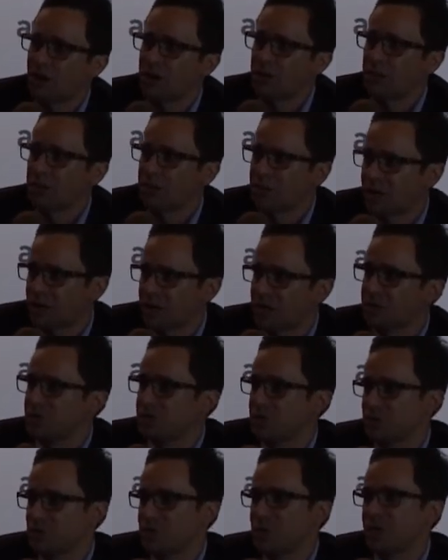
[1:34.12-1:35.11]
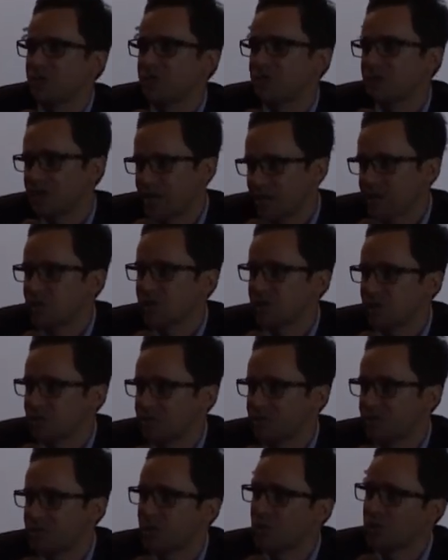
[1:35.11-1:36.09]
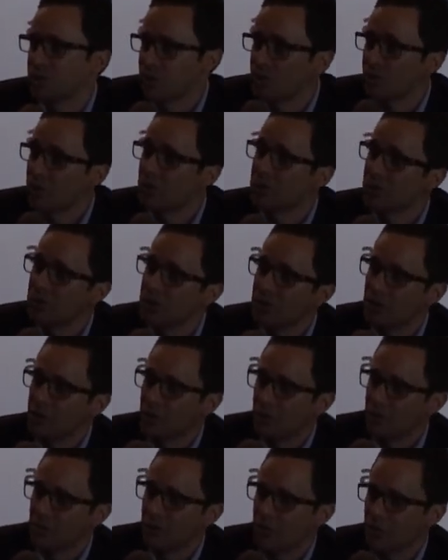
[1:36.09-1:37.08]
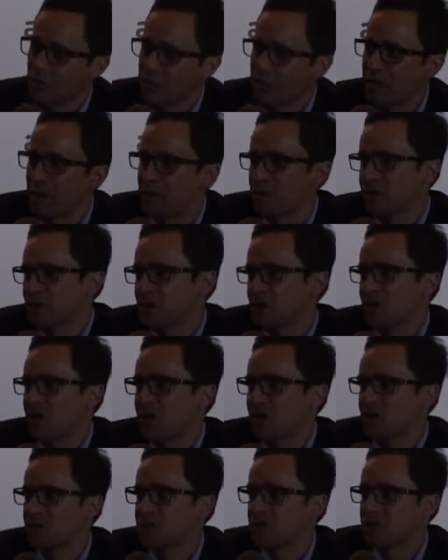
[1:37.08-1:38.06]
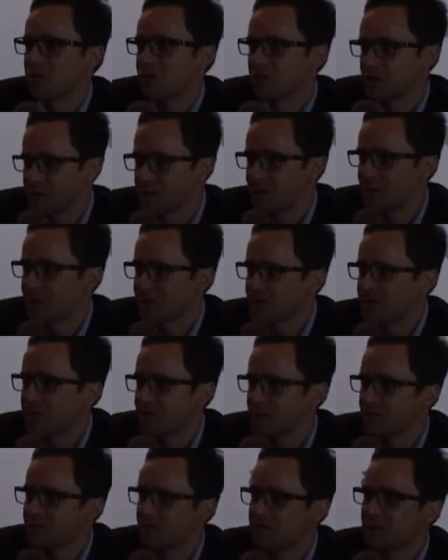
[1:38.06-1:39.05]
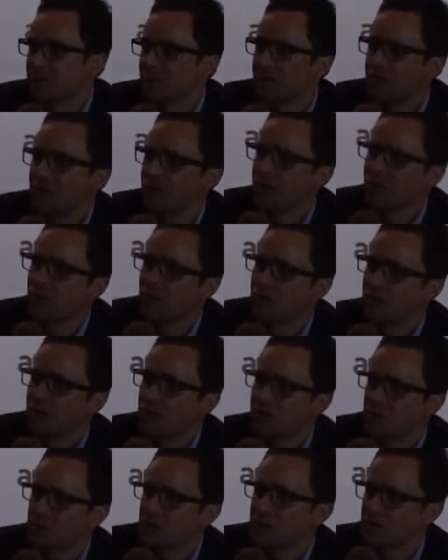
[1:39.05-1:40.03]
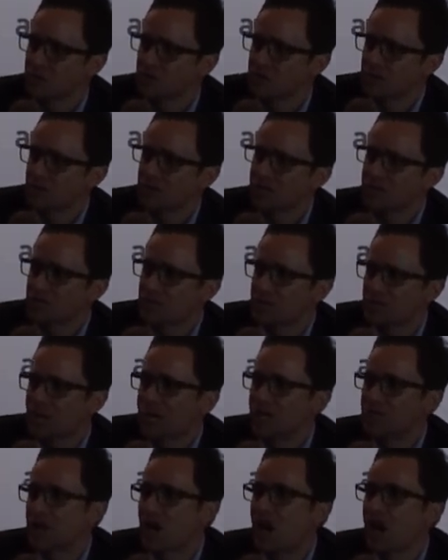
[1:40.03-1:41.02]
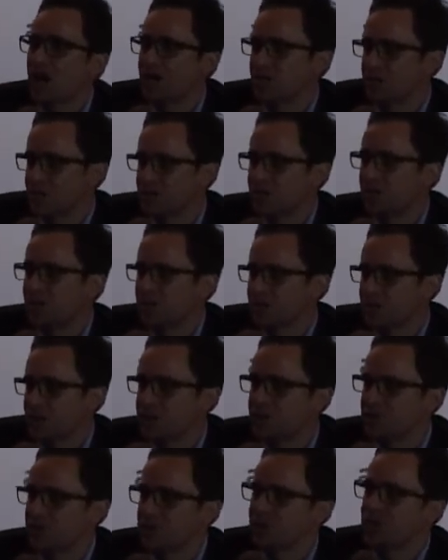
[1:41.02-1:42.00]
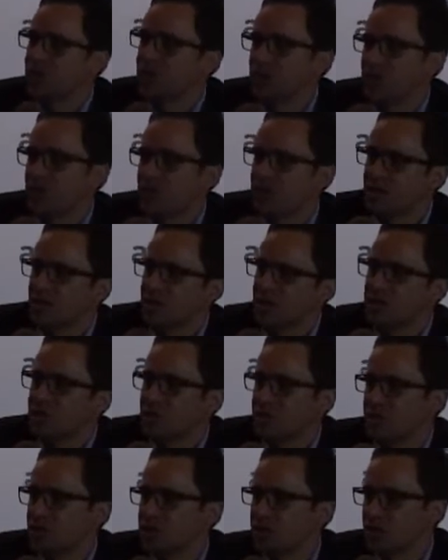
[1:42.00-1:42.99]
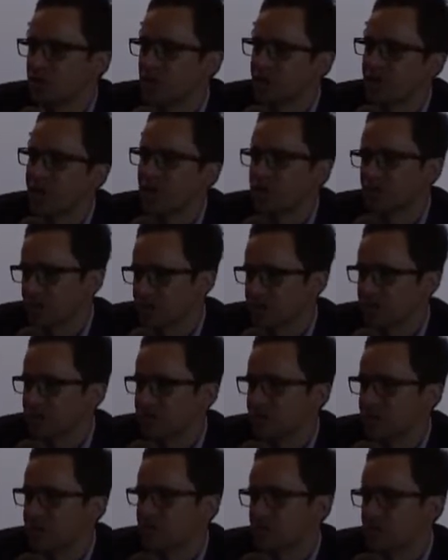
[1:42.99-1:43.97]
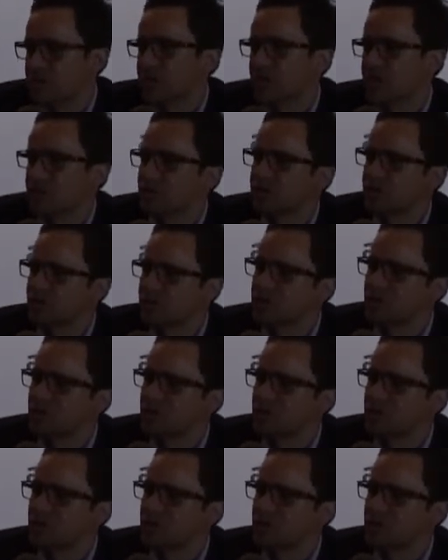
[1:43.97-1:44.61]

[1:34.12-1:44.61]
compared to cash on delivery. Although both payments are COD based, so it has a higher success ratio than a traditional cash on delivery transaction.